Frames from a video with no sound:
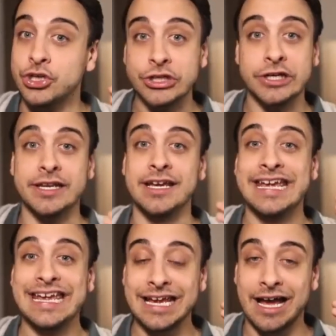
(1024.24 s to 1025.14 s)
good
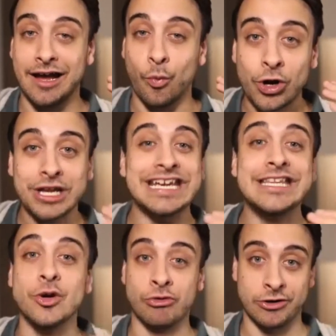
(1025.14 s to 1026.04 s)
work in
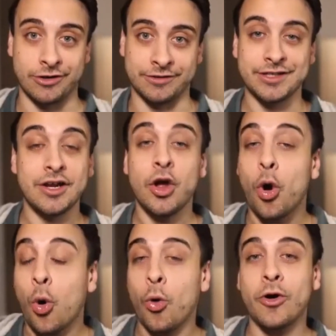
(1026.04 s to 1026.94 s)
the world.
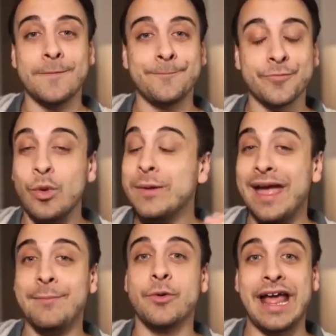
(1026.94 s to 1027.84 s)
Or we
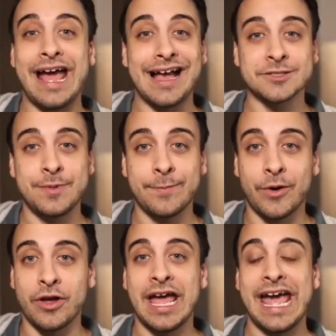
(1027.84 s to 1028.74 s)
maybe would ask
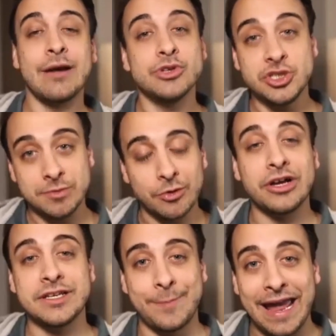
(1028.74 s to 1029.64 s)
people, hey, would you be
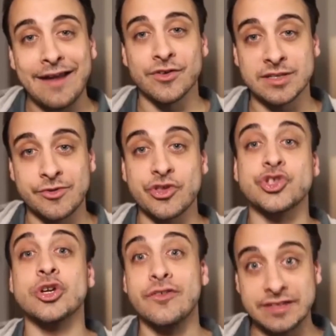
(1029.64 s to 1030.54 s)
willing to pay for some of the
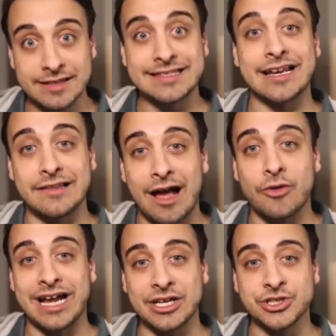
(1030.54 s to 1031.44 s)
services that allow
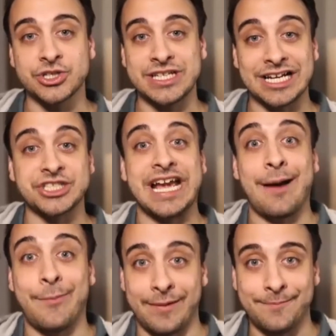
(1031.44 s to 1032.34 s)
dotChurch to actually
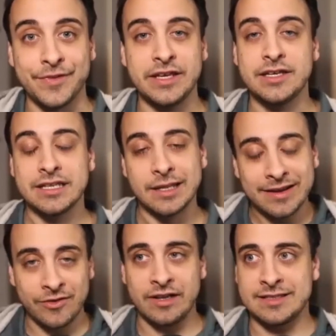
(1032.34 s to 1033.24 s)
happen? Let me
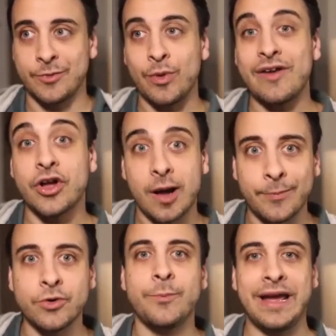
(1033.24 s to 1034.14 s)
give you an example. We have a
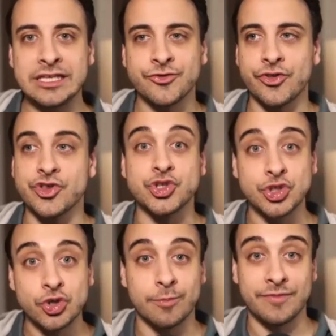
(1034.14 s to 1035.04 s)
couple who pays for this
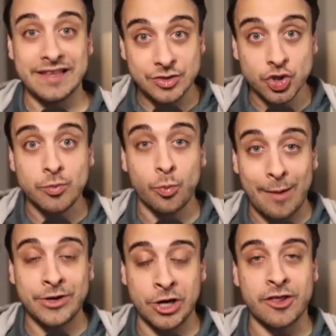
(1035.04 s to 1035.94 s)
Zoom
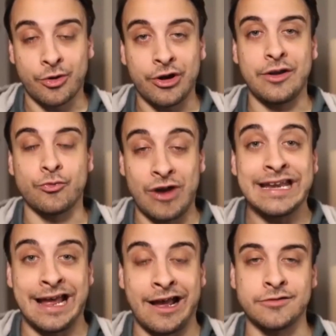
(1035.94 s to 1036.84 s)
webinar that we're in right
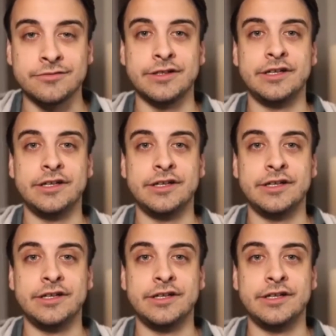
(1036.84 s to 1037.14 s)
now.